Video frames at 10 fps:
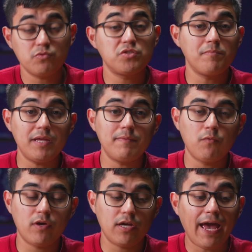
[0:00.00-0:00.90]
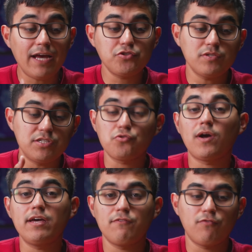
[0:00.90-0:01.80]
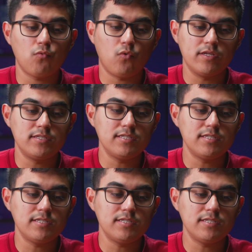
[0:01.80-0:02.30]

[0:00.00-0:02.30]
which made me want to actually try it for once,